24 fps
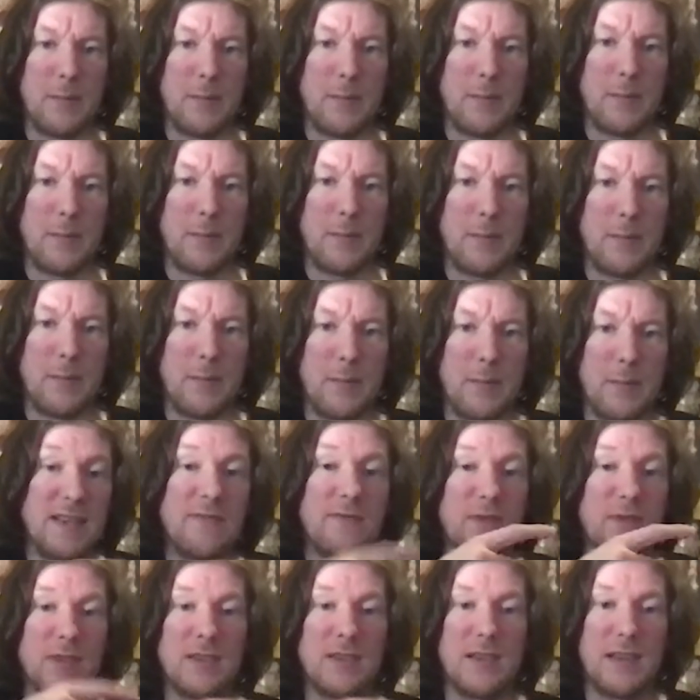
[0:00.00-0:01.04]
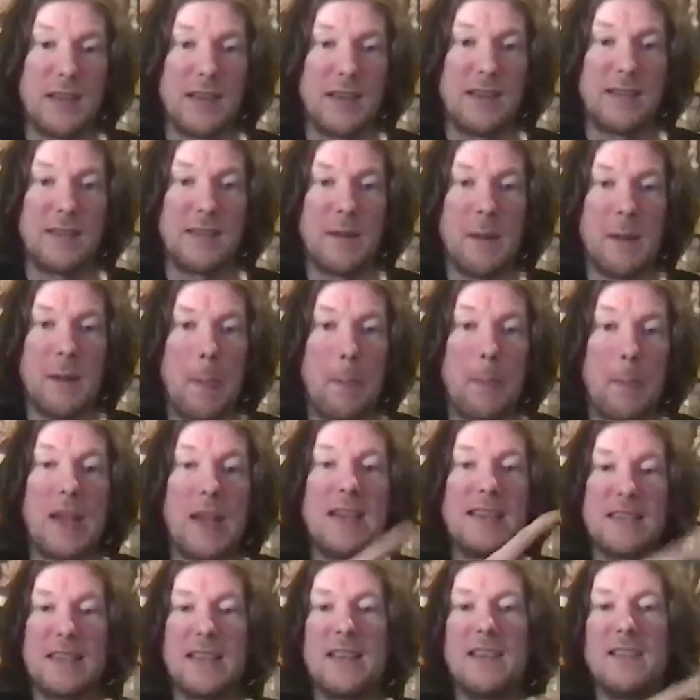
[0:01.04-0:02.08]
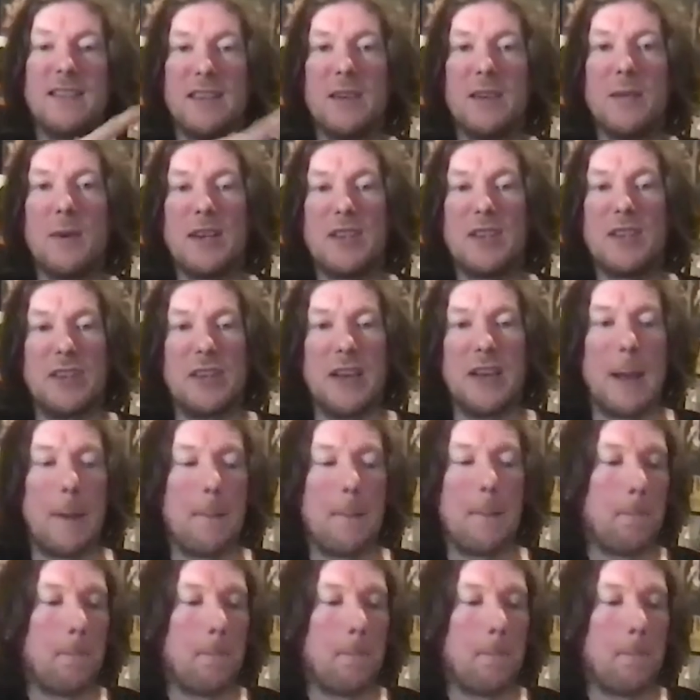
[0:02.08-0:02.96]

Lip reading: but it's quite different to this. But it is a continuation, yeah.